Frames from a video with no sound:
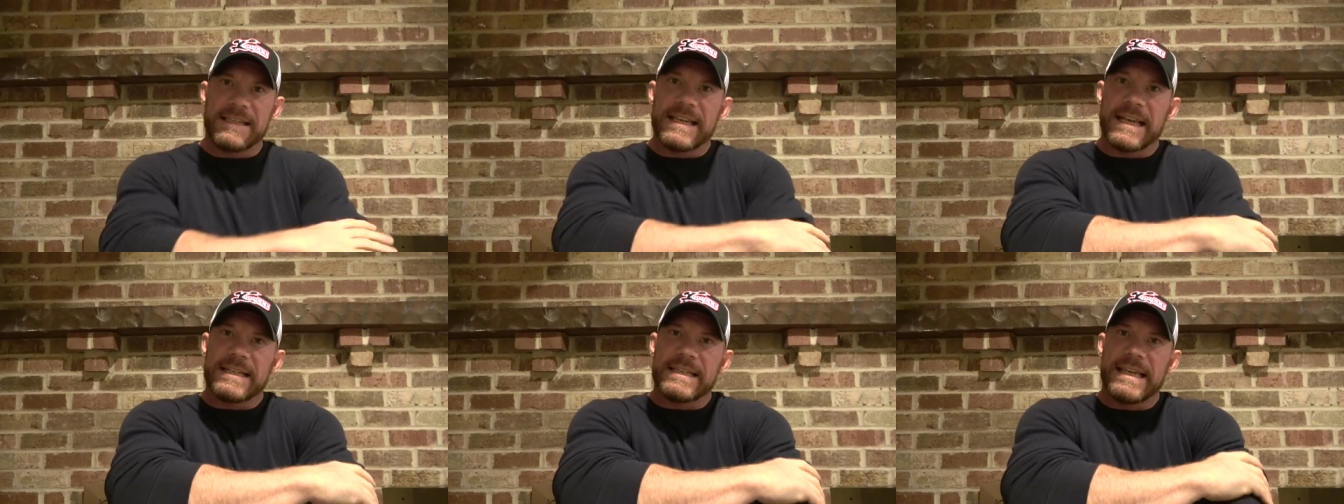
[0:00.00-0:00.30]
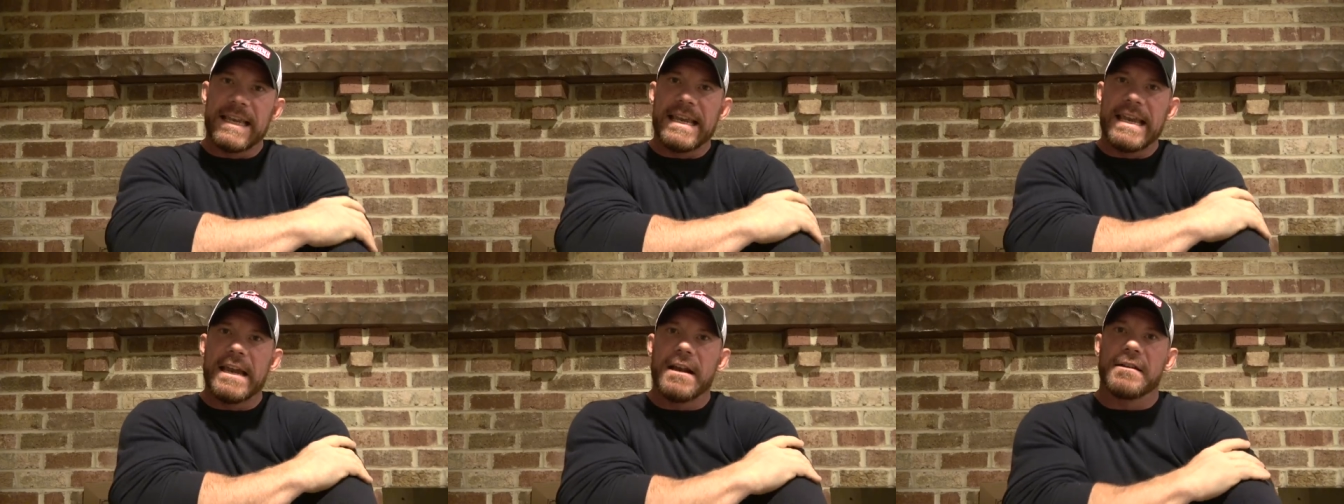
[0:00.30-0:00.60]

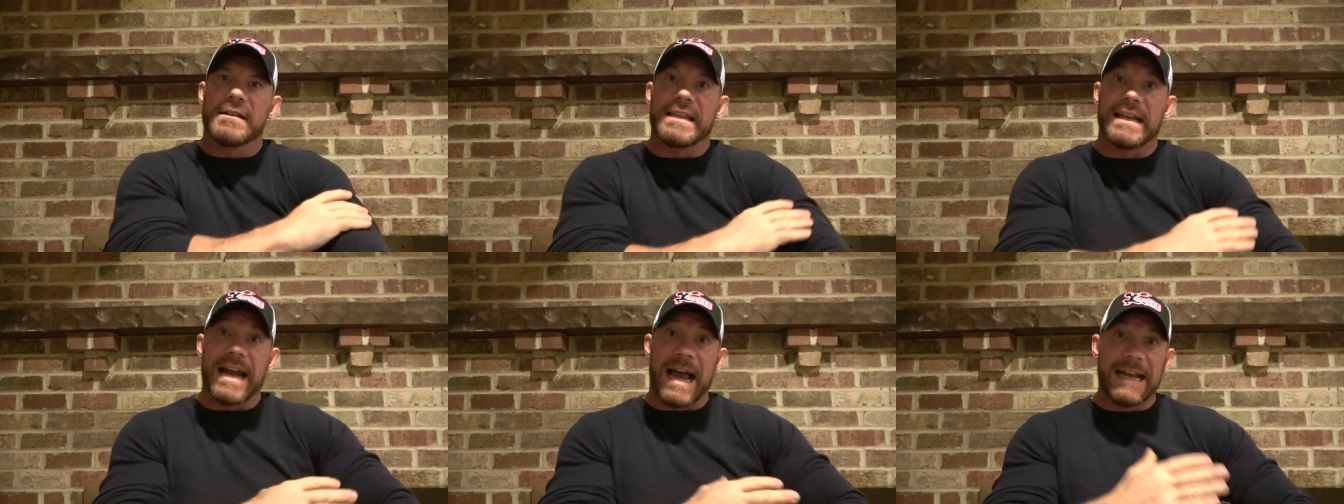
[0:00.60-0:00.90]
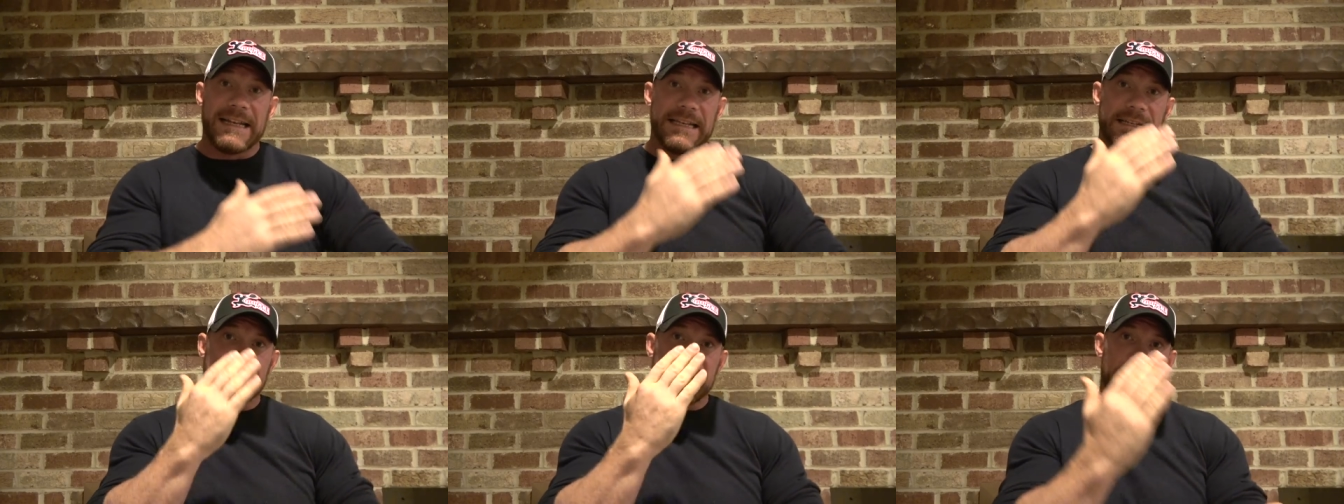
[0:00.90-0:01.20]
16 years that
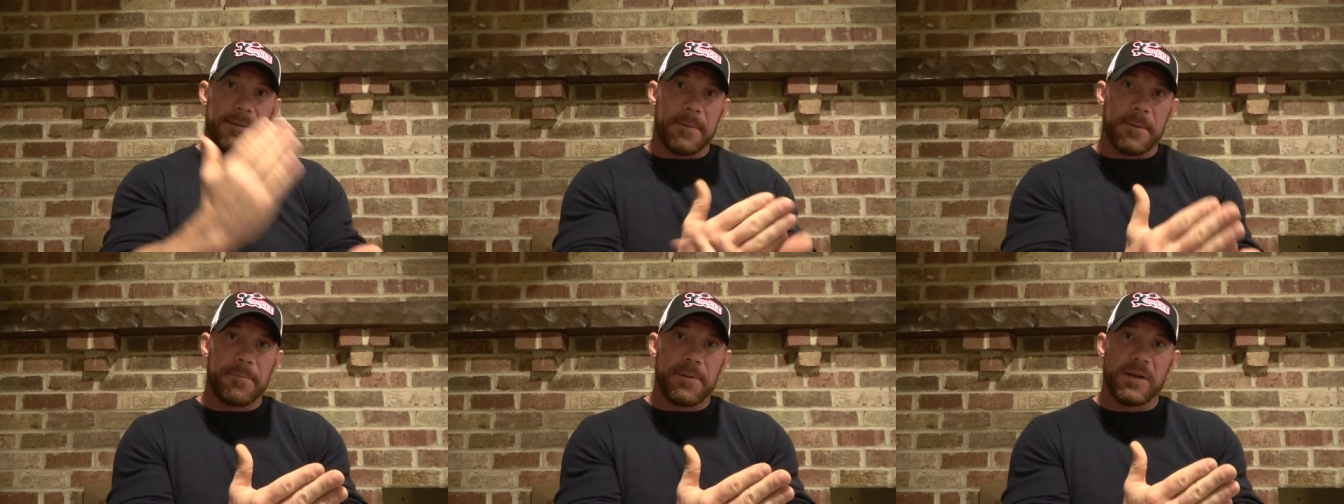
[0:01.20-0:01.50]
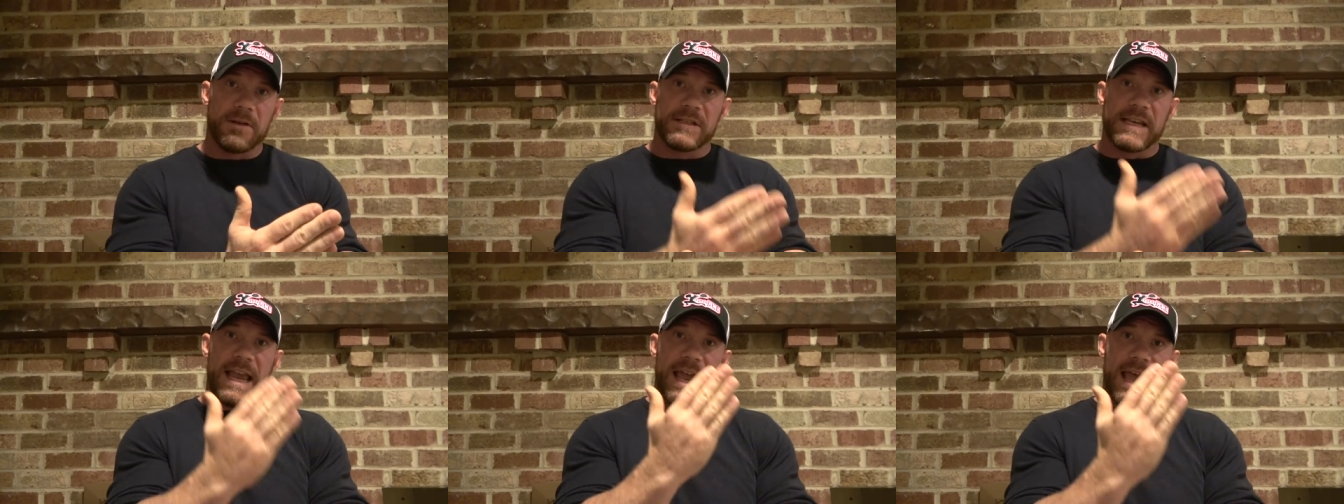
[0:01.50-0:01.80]
I did sleeping
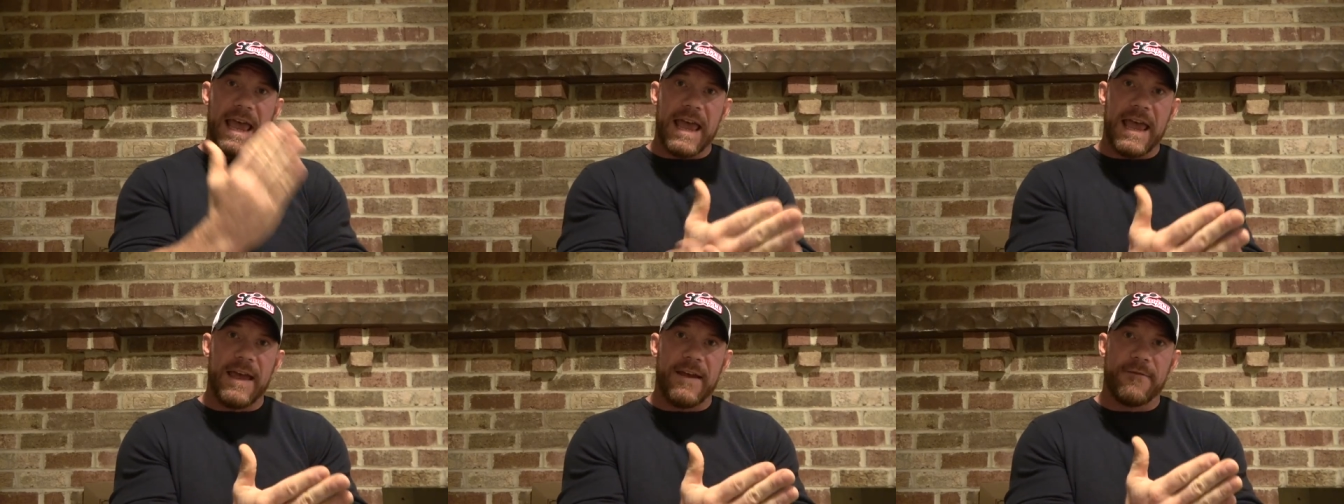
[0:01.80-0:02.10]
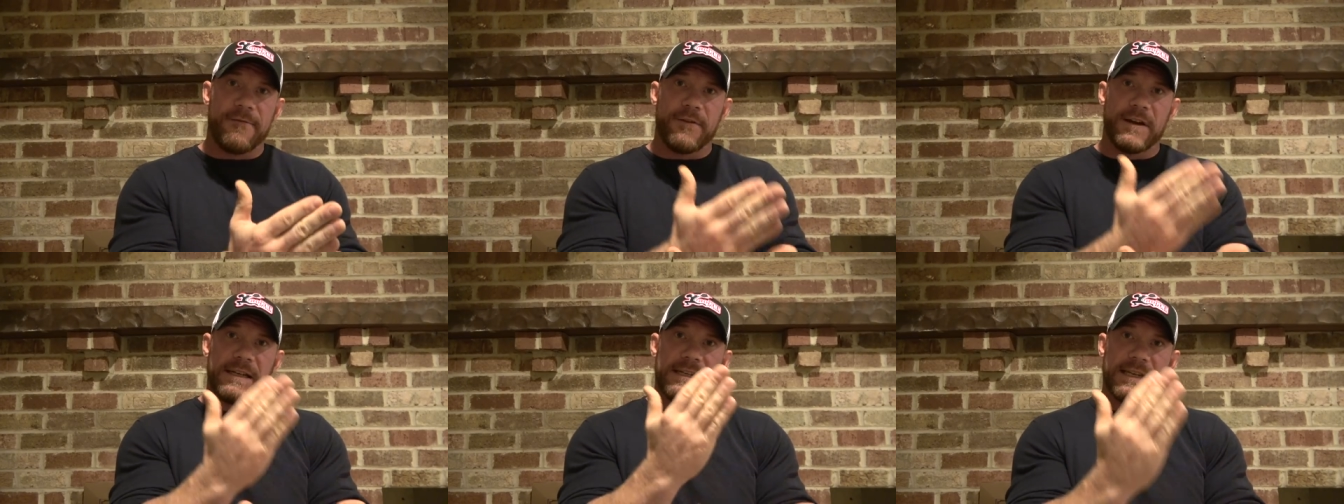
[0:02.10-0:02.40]
pills
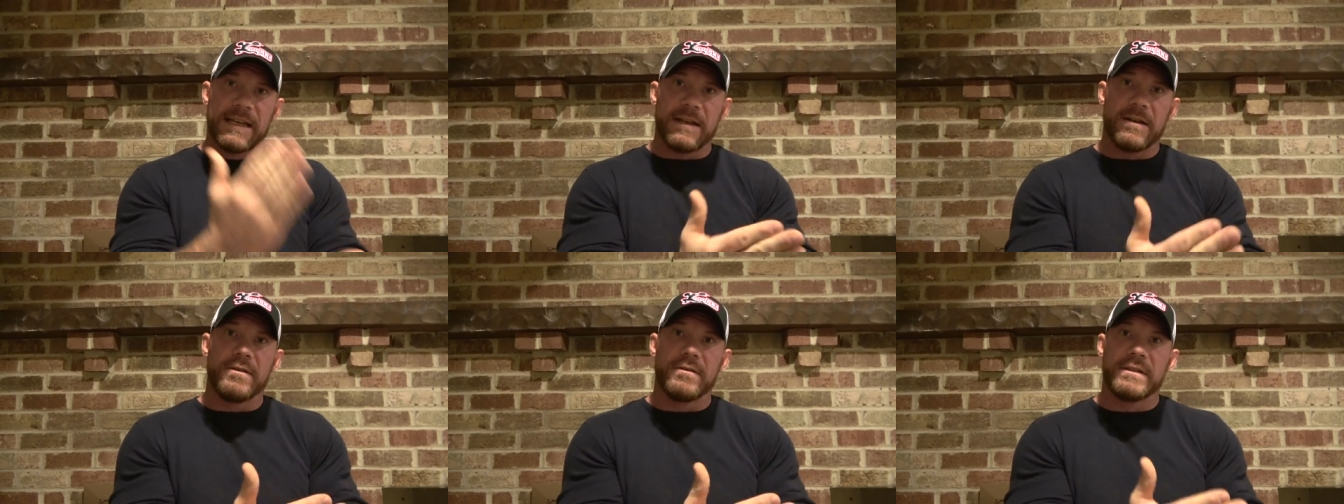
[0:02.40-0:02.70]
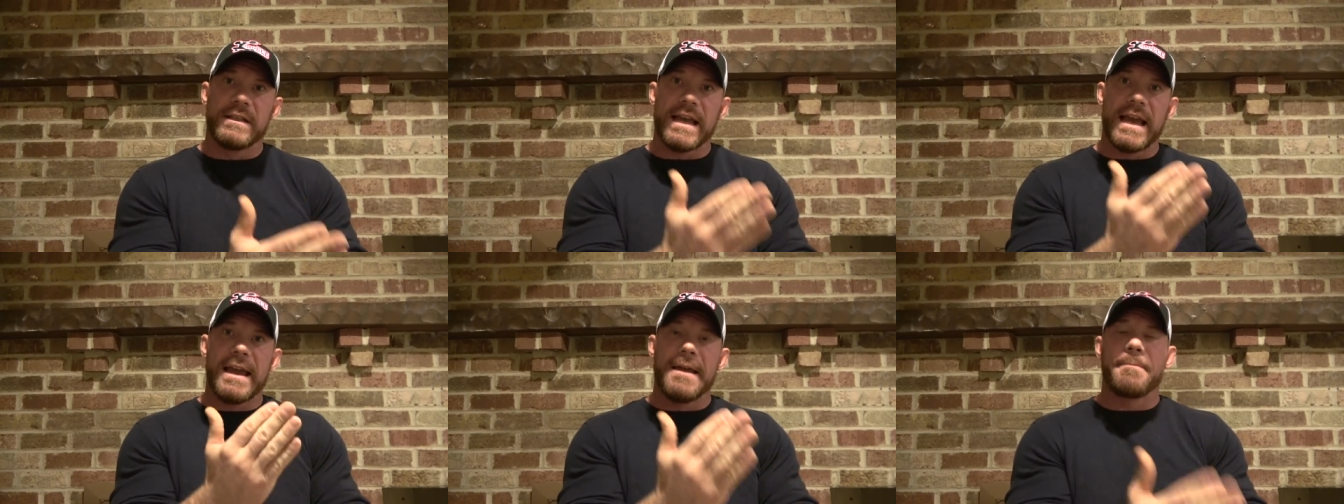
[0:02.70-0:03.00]
every single
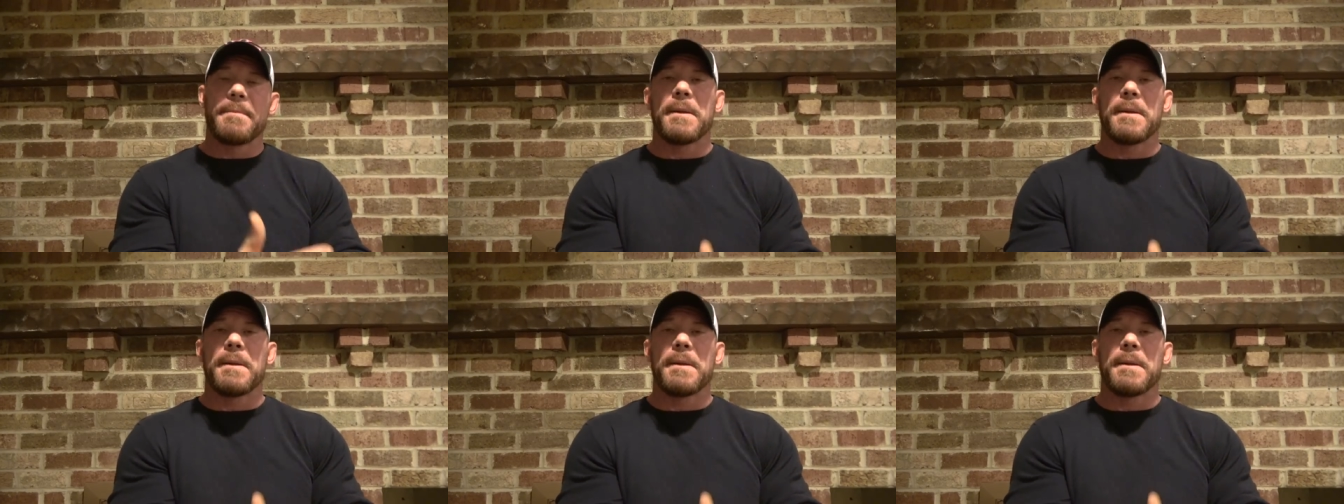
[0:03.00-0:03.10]
day.